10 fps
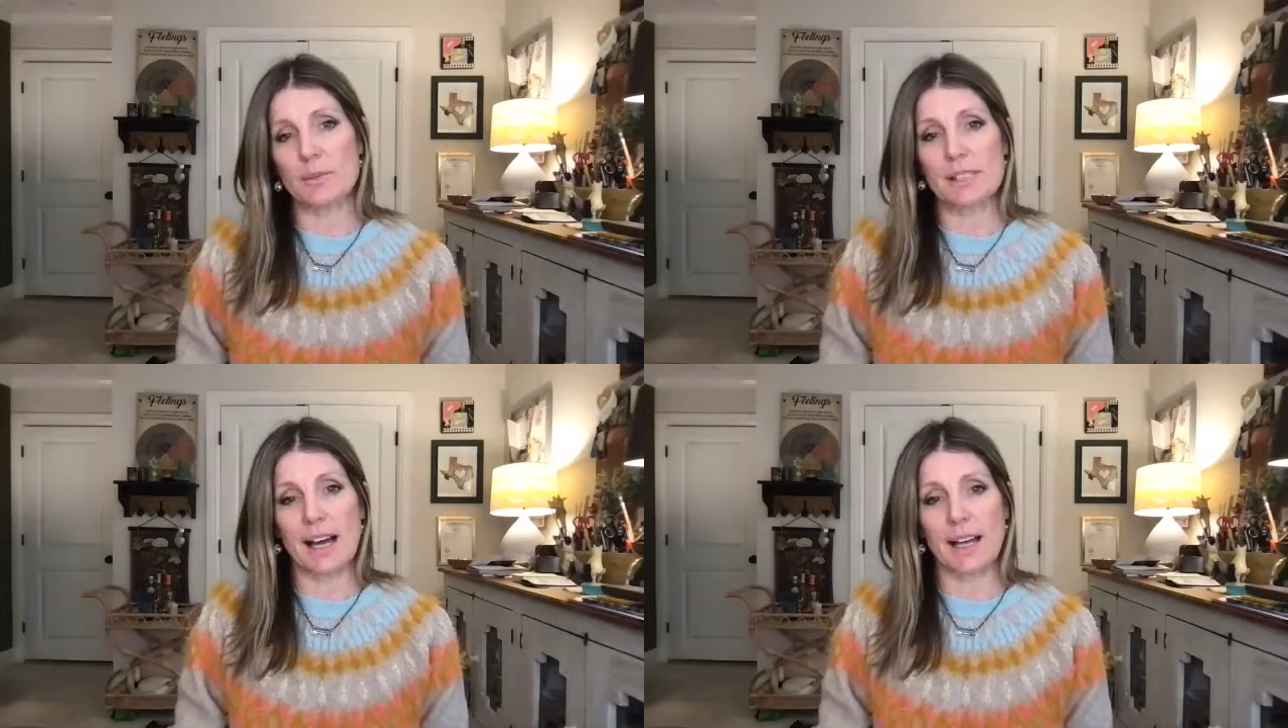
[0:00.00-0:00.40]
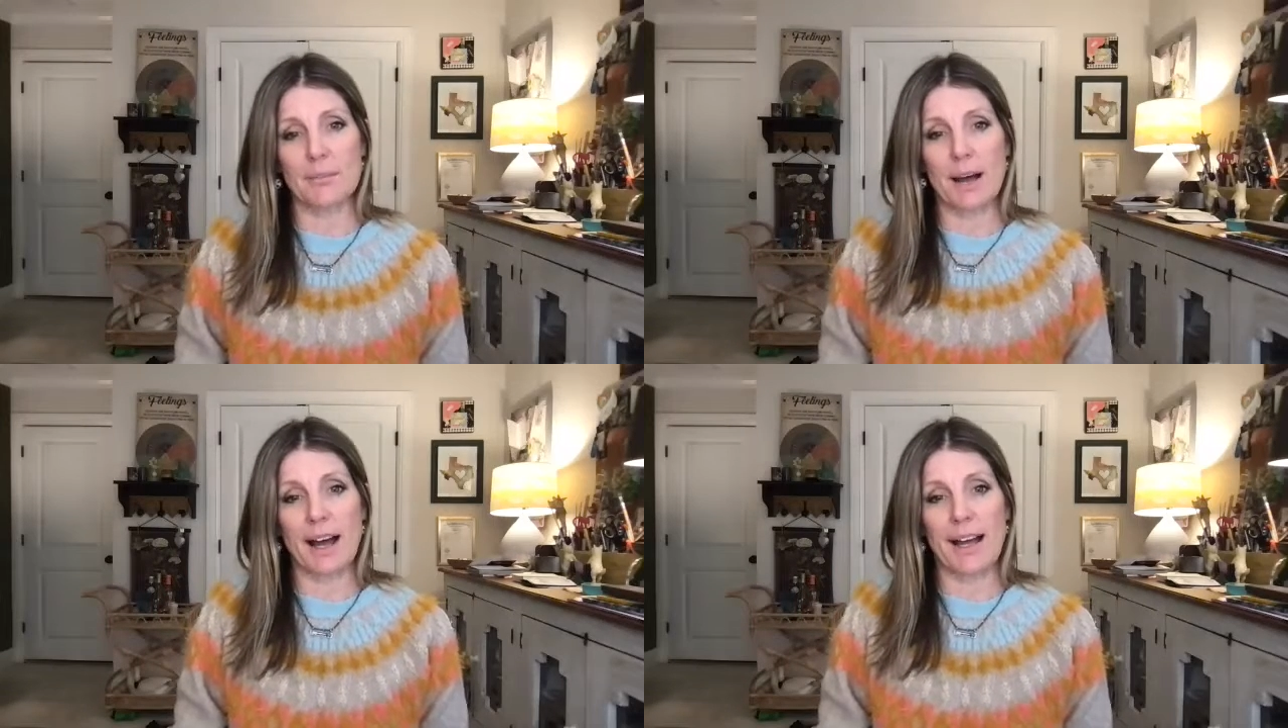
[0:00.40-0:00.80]
was kind of
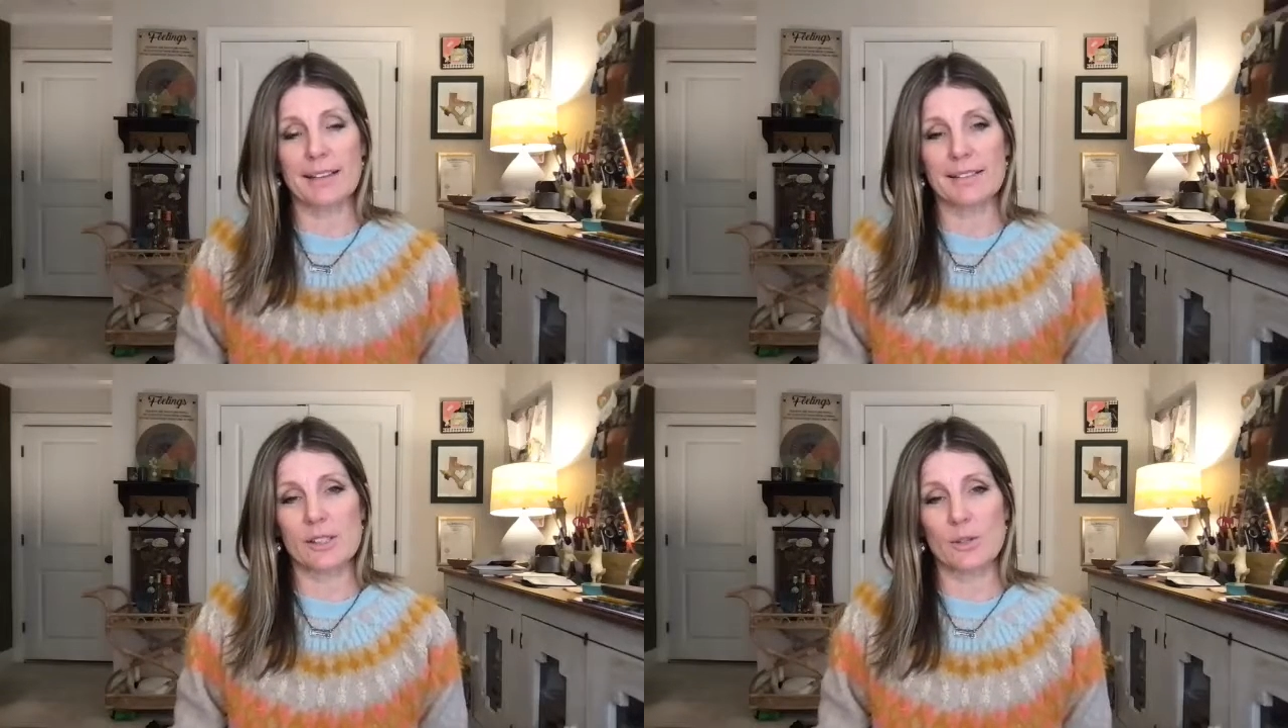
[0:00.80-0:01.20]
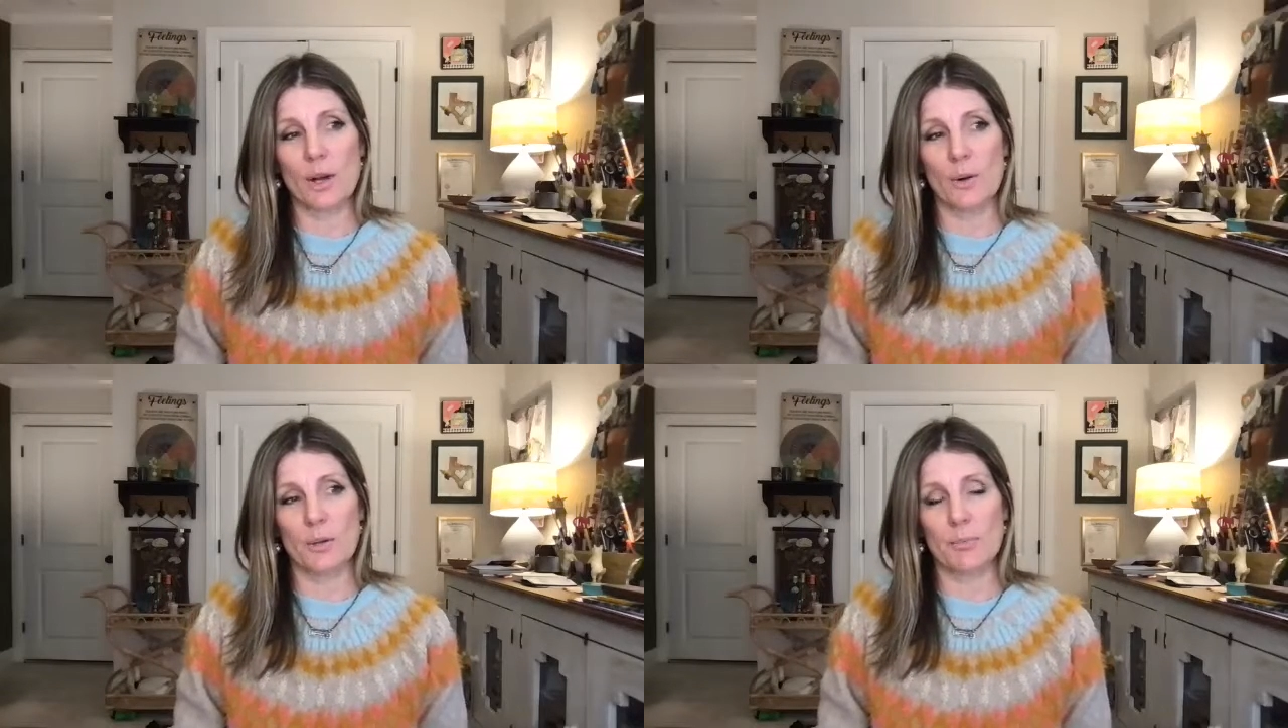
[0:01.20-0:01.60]
my
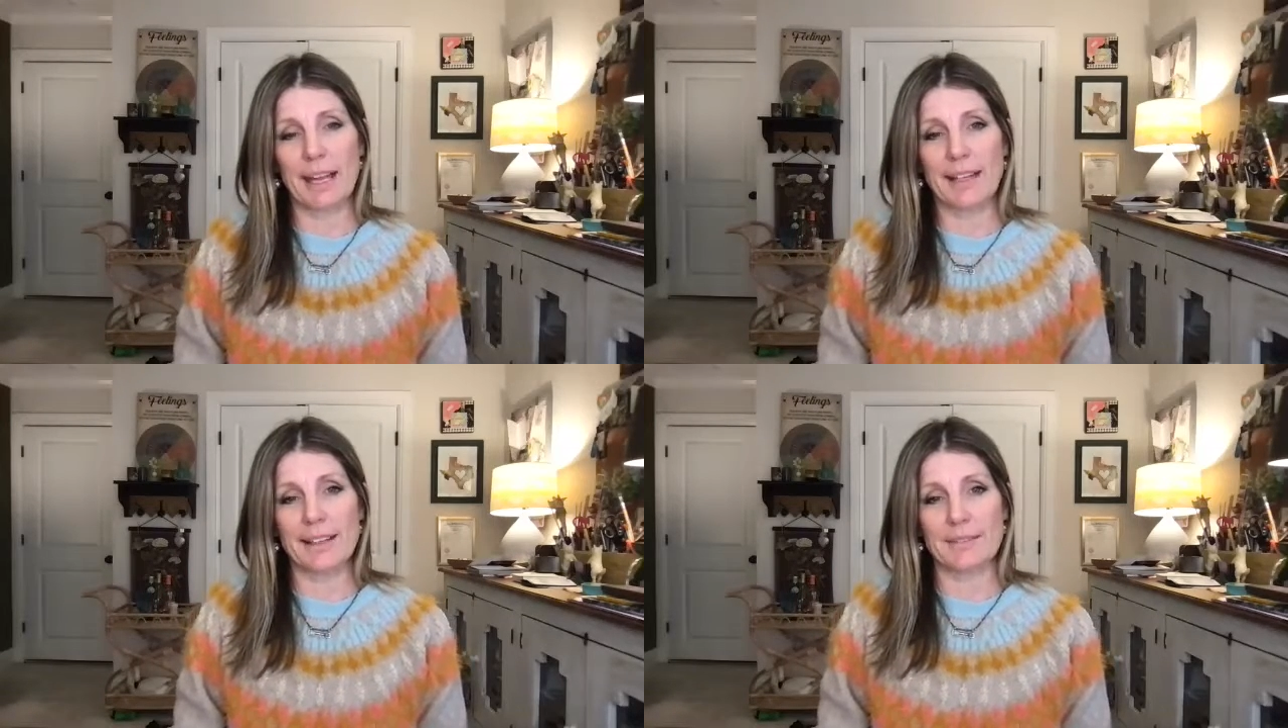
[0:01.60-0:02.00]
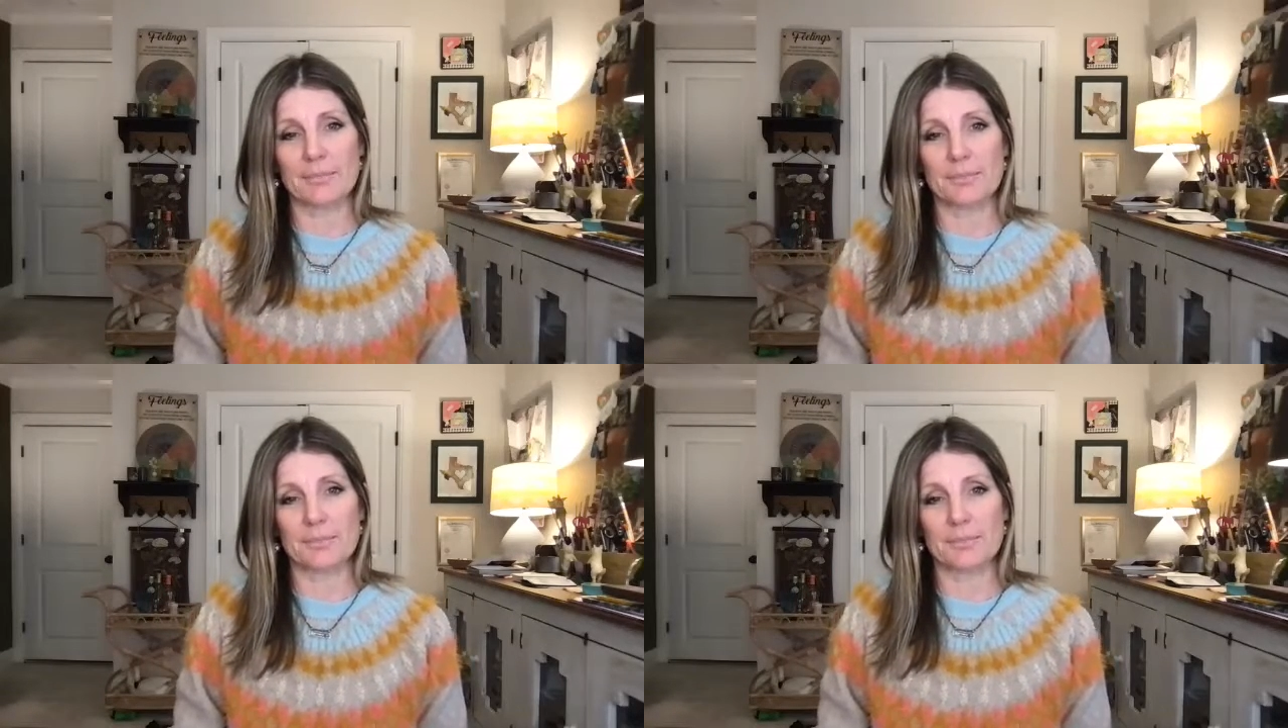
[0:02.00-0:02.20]
pseudo companion